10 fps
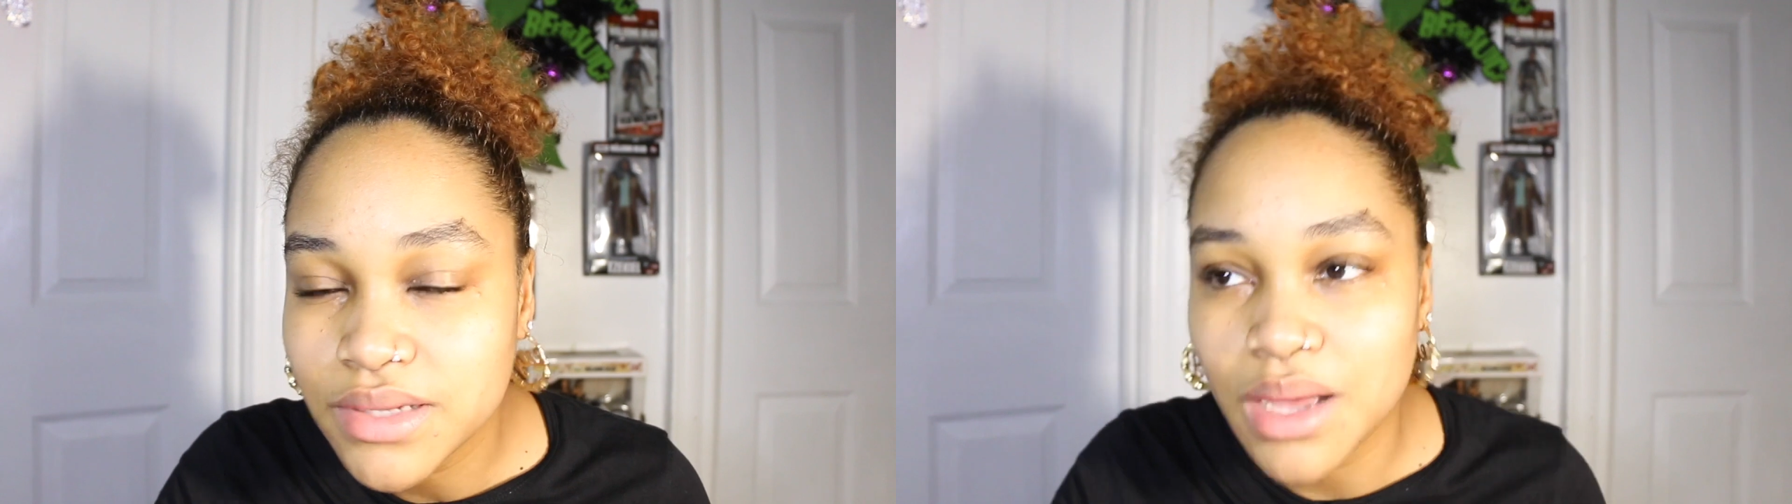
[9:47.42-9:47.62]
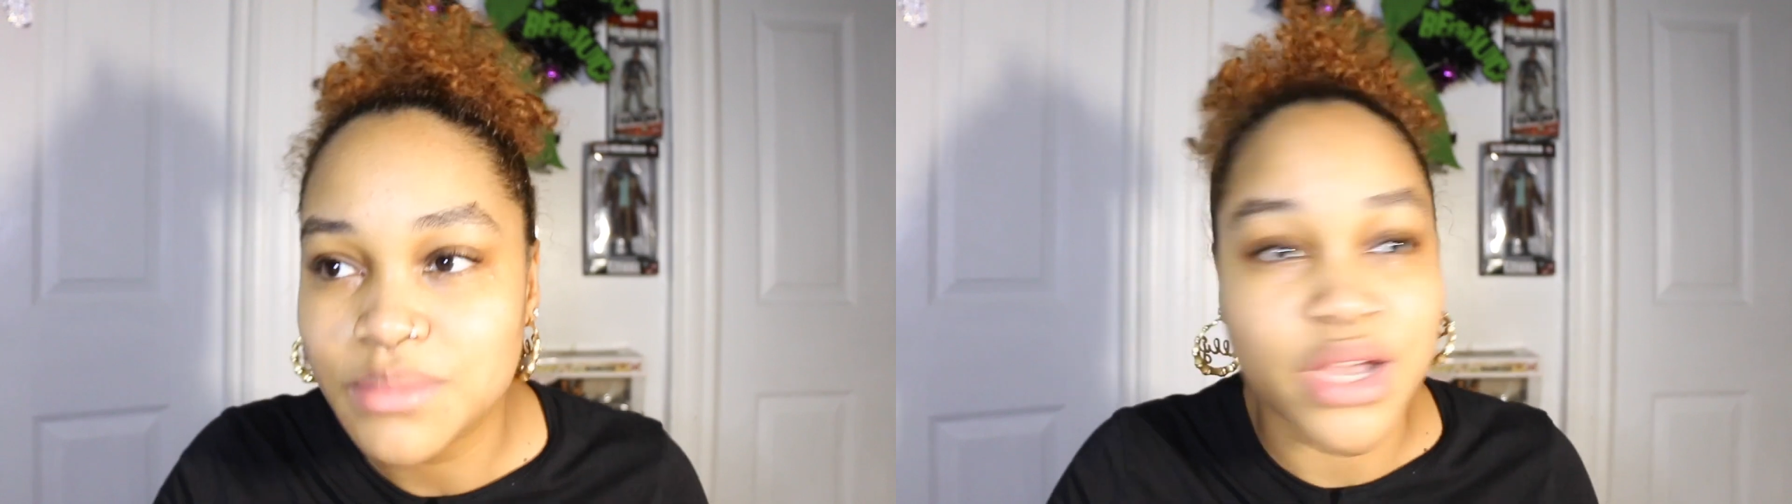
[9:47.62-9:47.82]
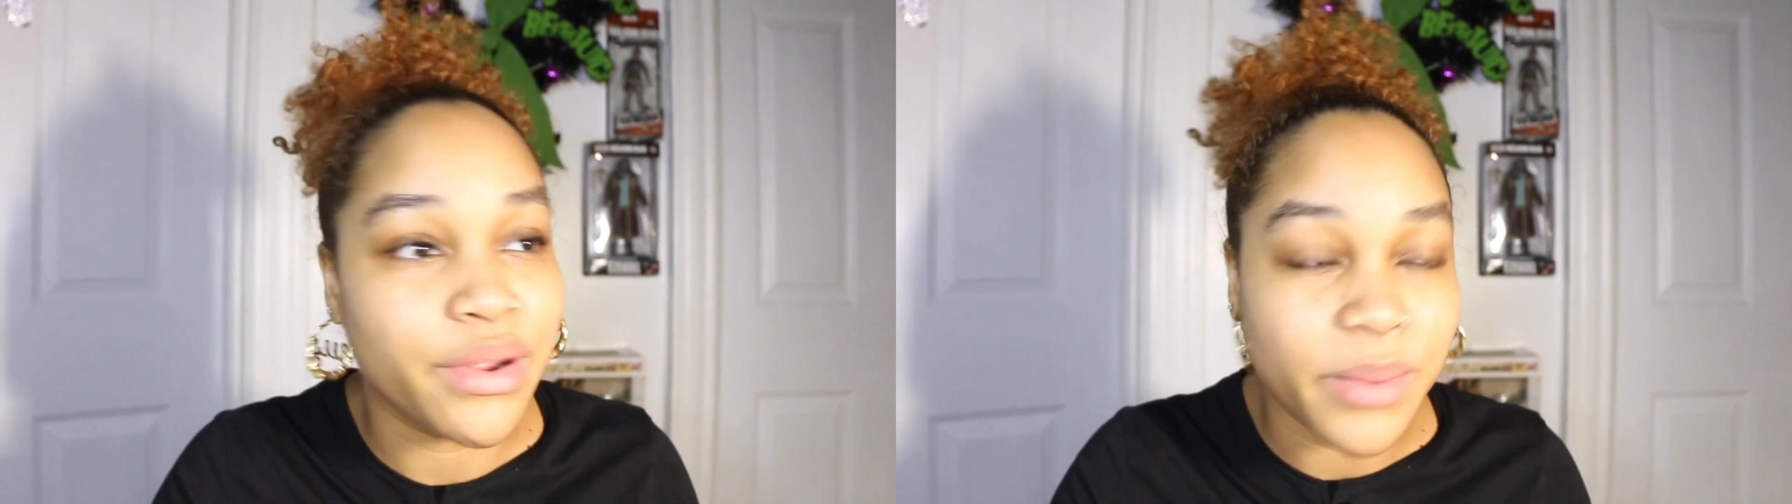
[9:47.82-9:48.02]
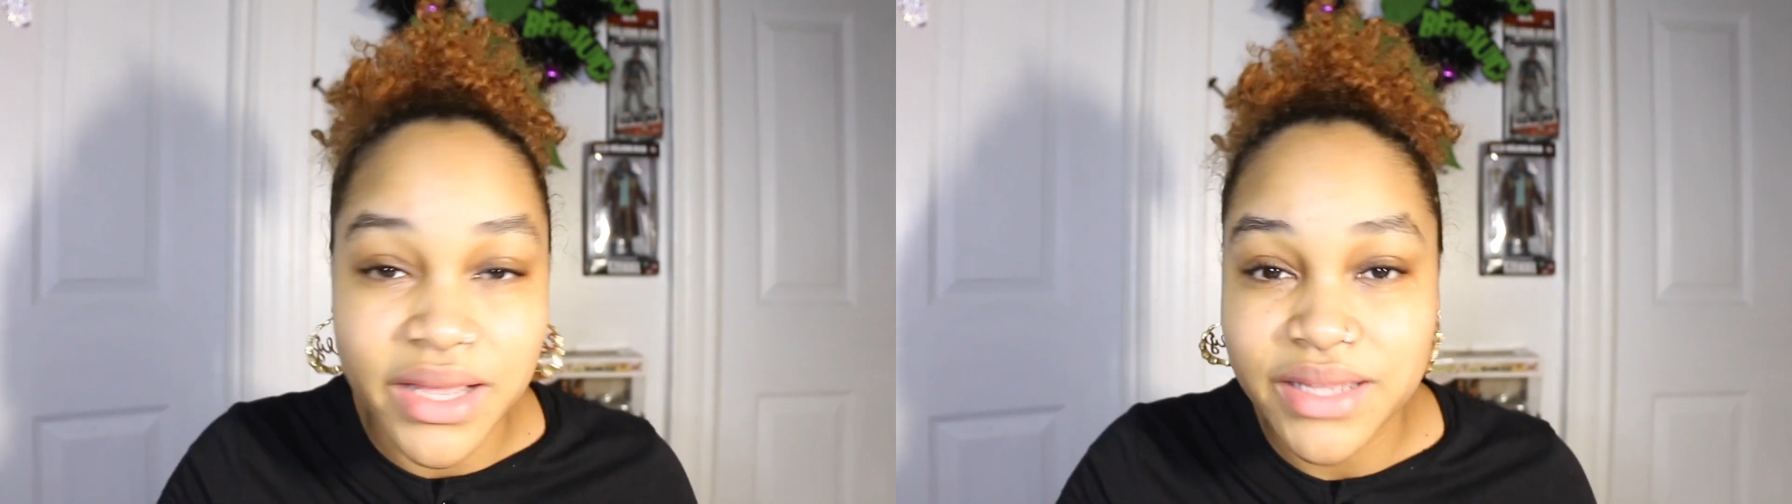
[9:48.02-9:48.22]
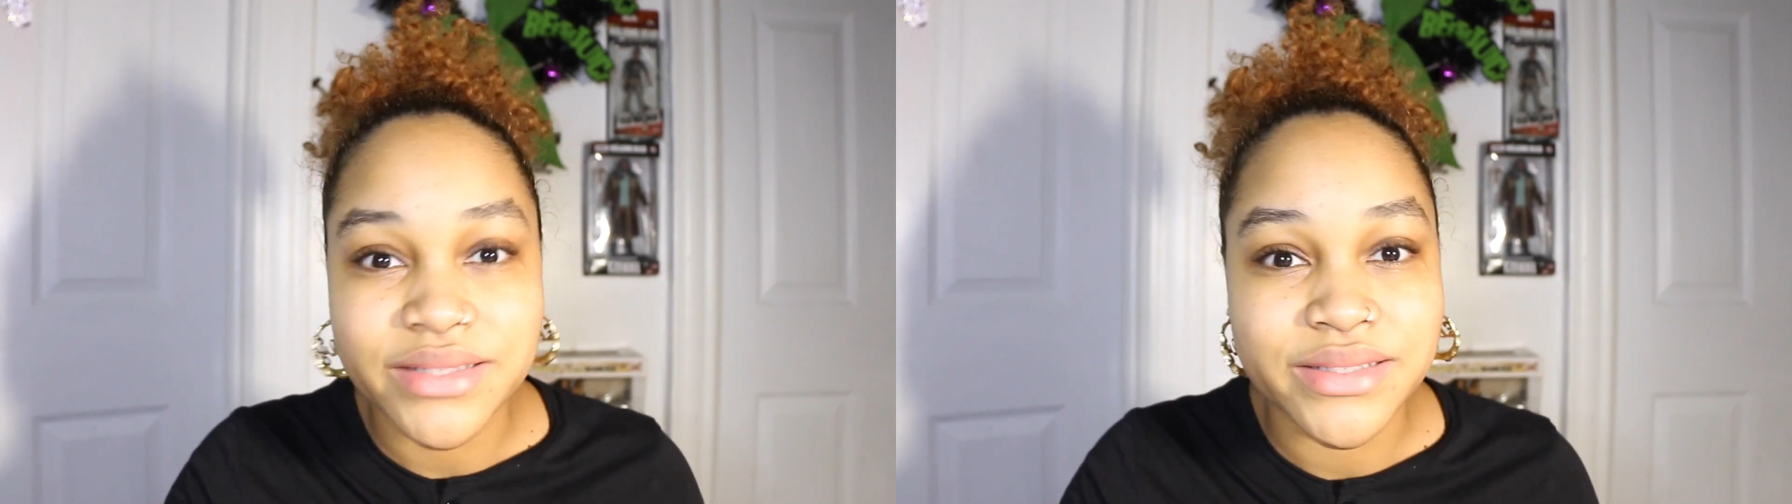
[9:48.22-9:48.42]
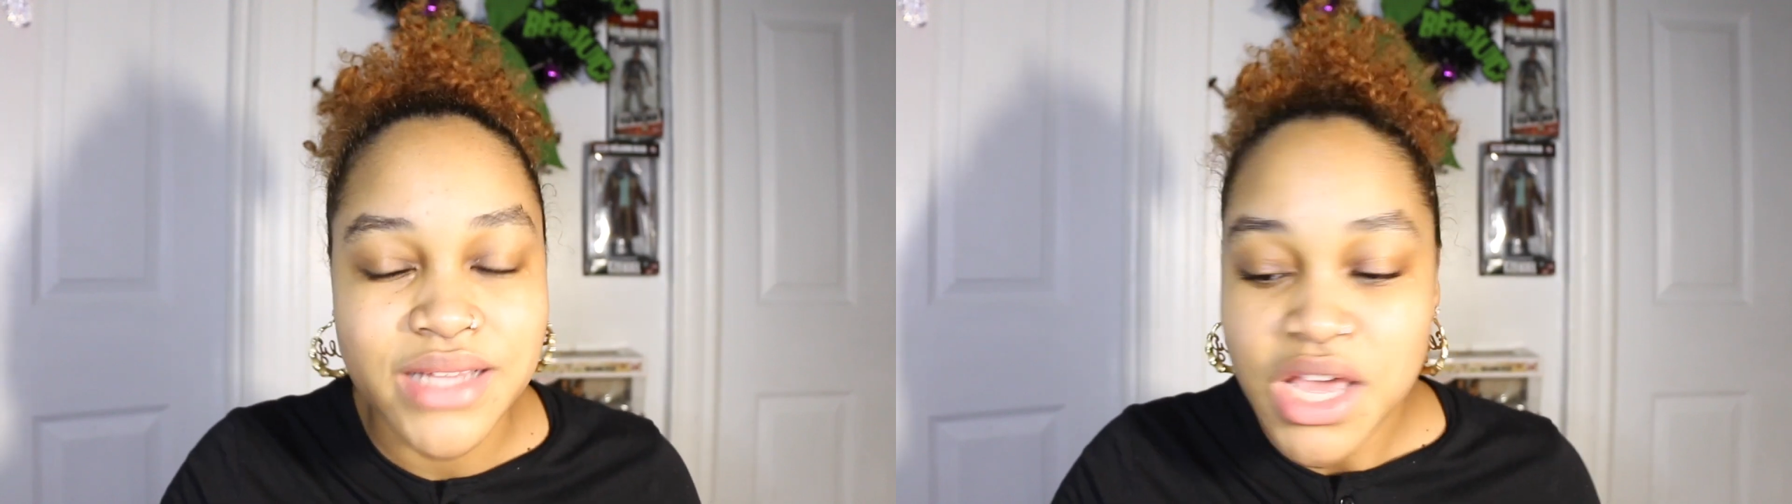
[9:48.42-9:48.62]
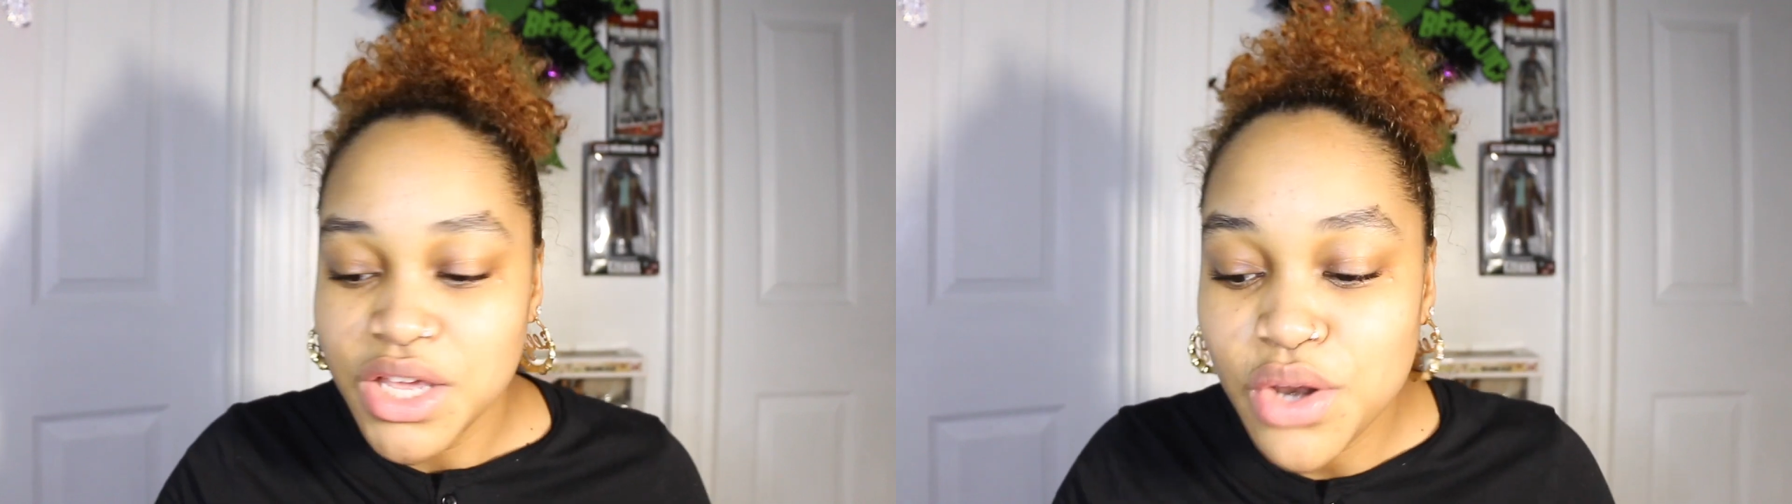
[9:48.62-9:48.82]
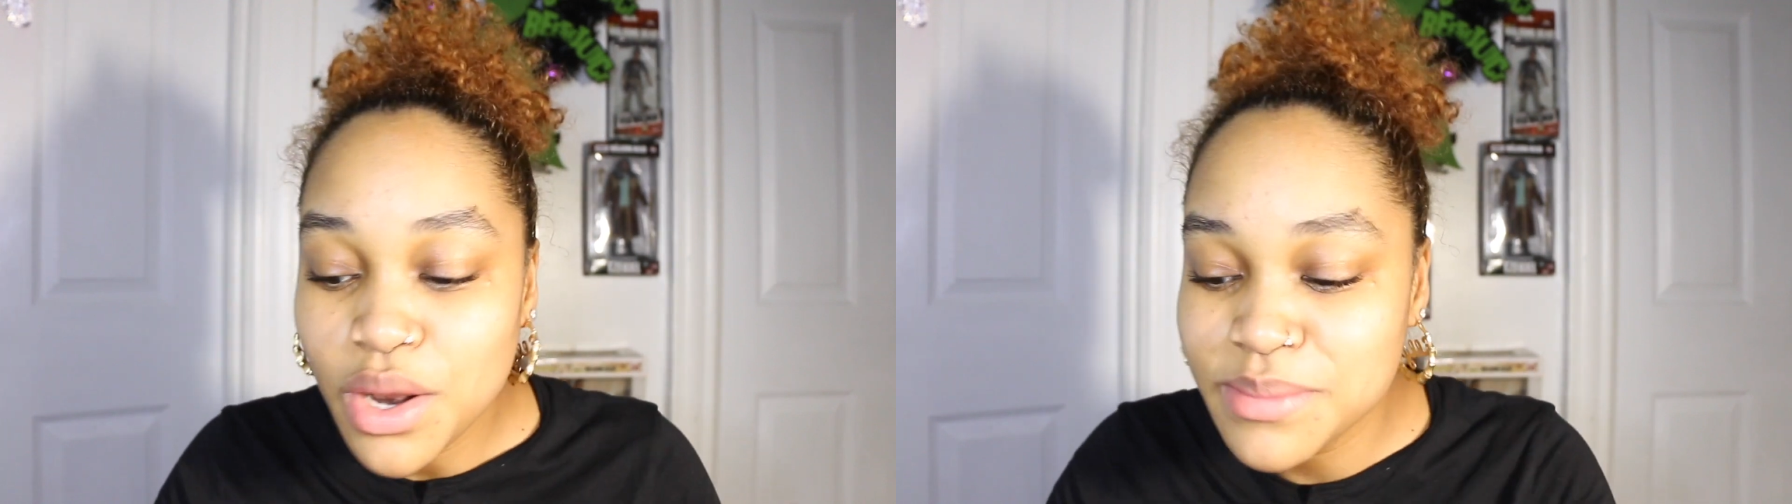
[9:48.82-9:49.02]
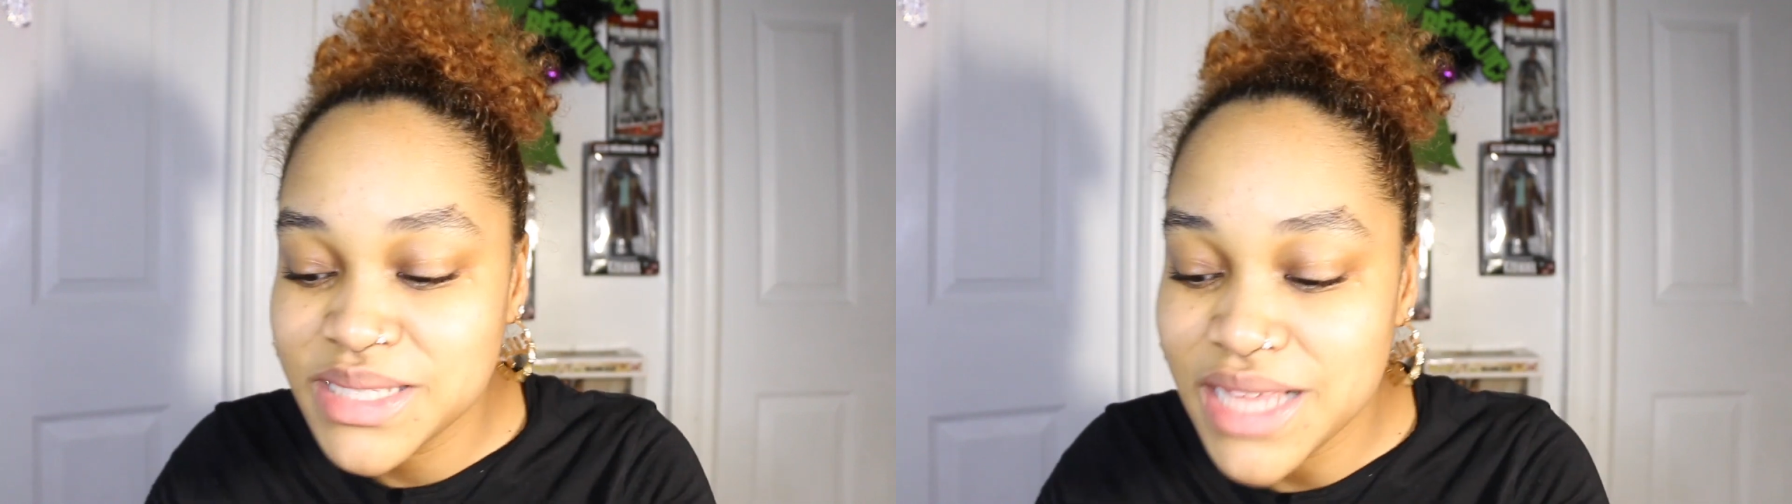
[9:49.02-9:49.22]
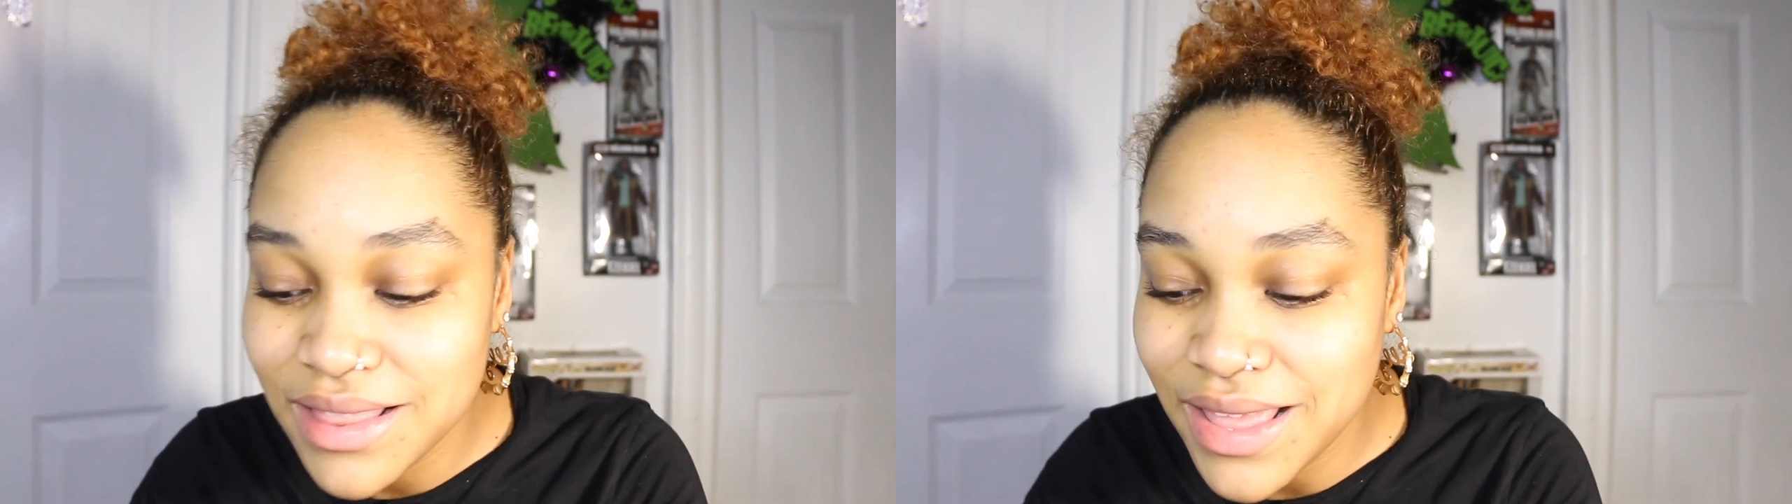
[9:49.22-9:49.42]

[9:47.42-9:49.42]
I'm sorry, what? You know what I'm saying?